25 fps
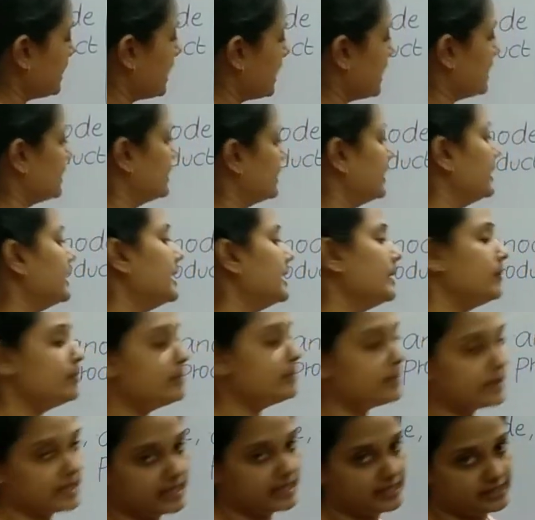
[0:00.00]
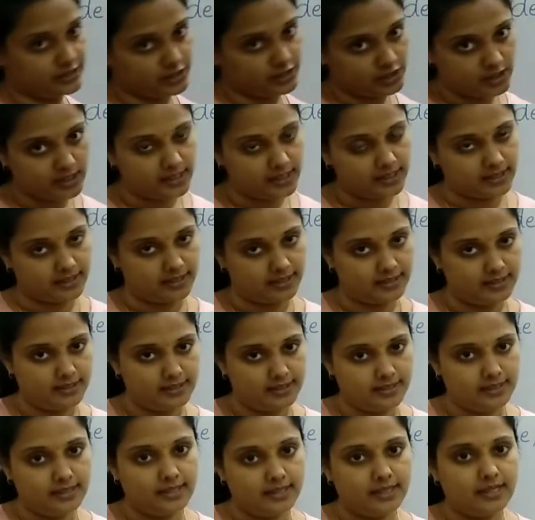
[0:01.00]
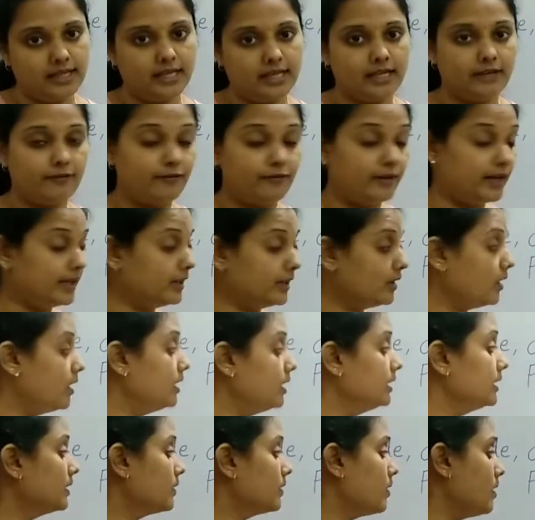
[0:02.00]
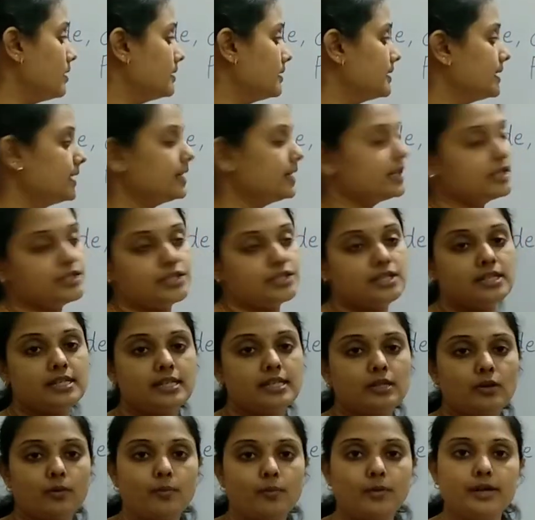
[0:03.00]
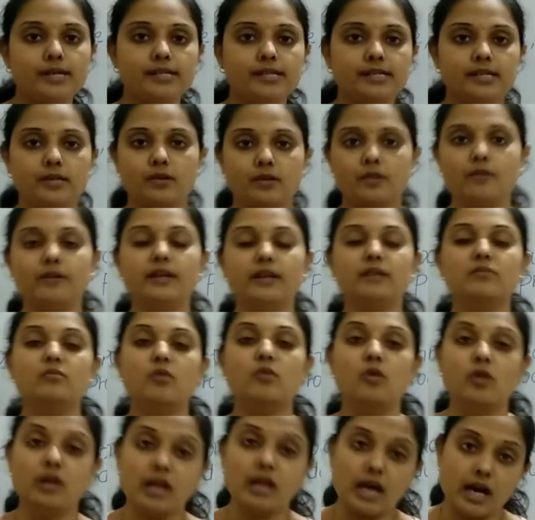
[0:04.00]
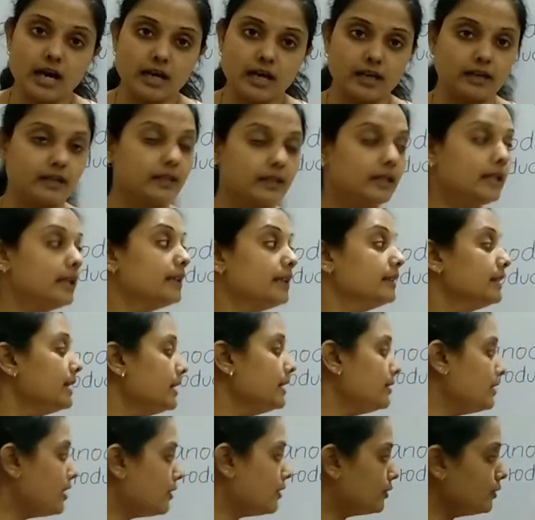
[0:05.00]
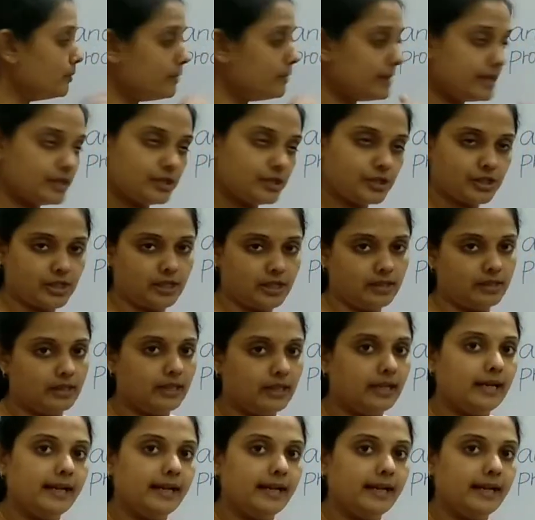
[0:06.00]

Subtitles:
and the temperature. If at all the concentration is 0.01 molar, then you have to mention.